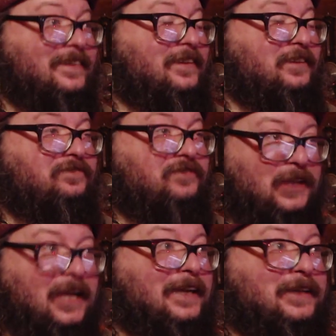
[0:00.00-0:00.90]
to
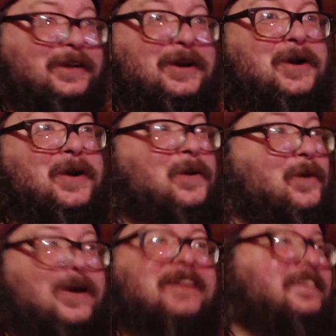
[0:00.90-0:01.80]
flood
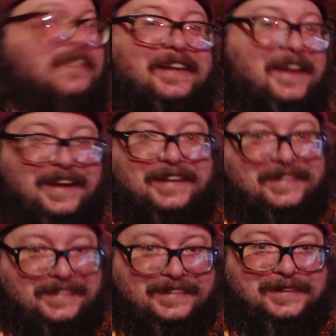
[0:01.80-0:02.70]
once
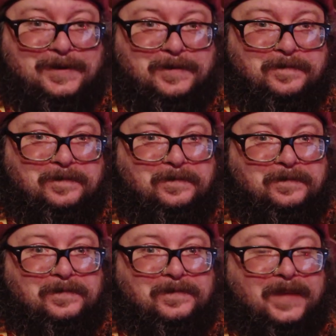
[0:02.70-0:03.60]
again.
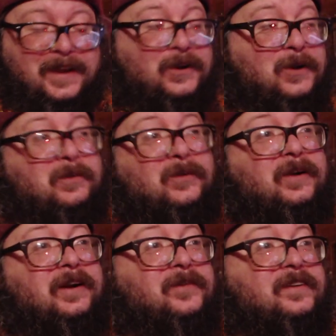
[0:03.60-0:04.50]
And oh
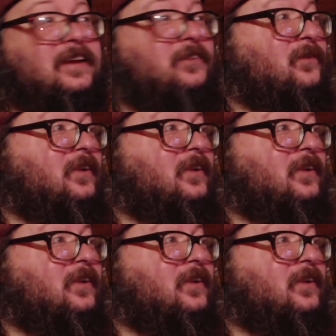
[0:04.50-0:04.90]
boy, was everyone